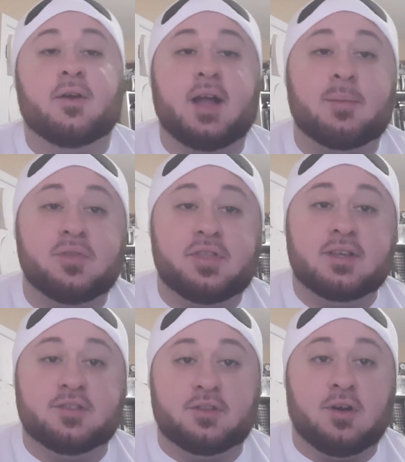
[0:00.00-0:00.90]
a couple
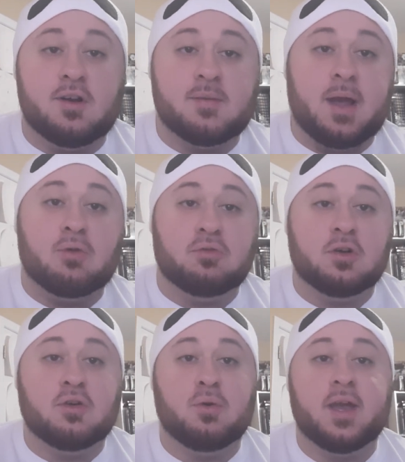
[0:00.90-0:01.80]
things to talk about real
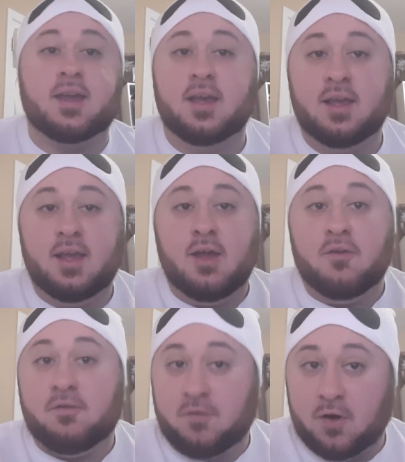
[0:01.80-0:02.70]
quick.
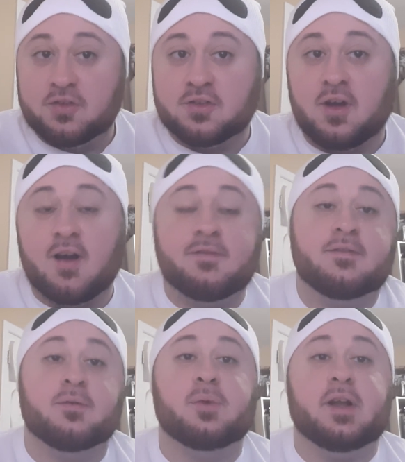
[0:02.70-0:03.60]
First
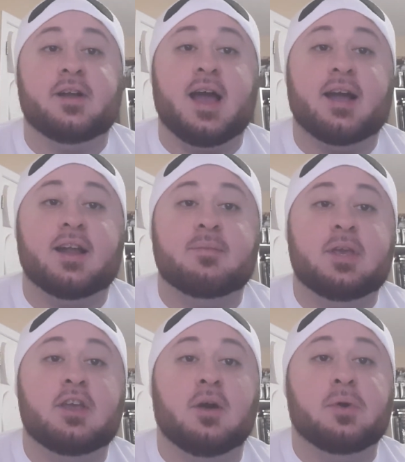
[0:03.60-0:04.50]
off, we are not going to be
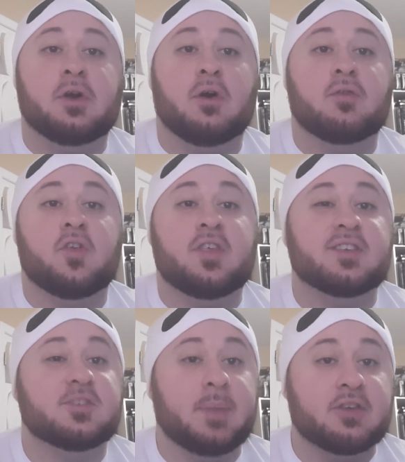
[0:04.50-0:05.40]
going over the
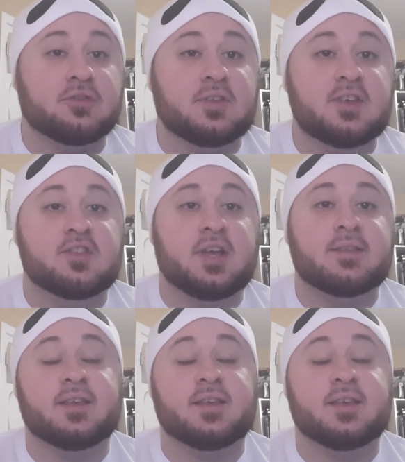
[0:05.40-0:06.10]
specialty sets